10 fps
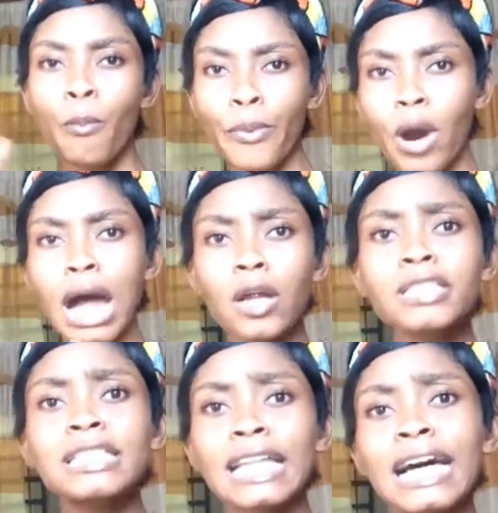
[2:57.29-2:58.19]
Well,
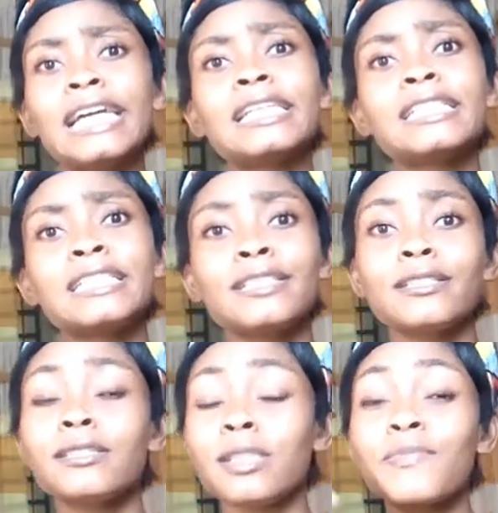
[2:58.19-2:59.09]
along the line,
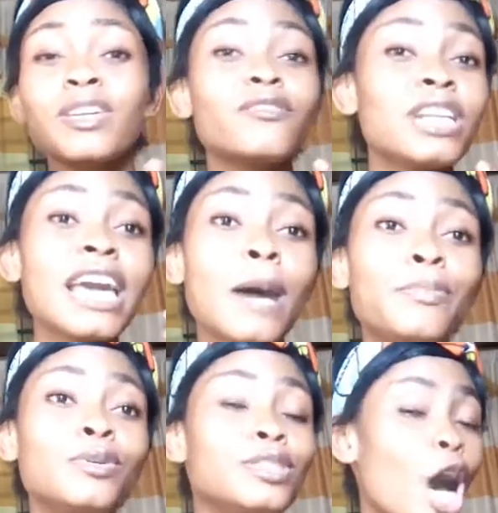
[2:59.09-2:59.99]
something really
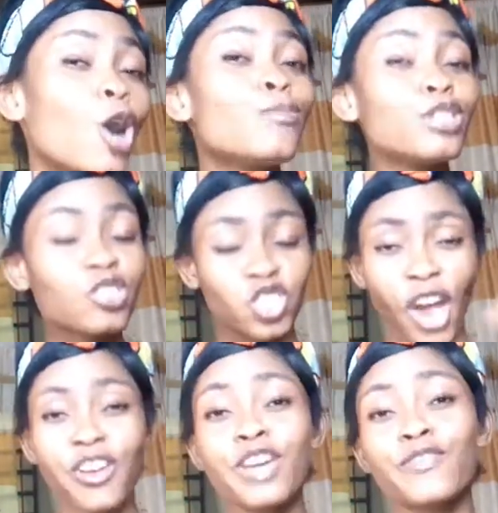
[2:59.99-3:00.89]
happened. I'll be
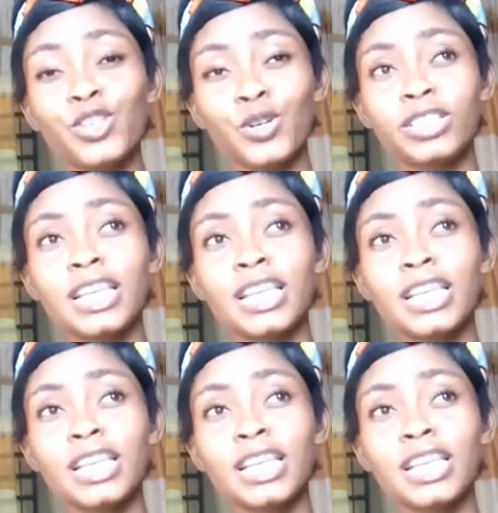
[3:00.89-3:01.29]
sharing a video on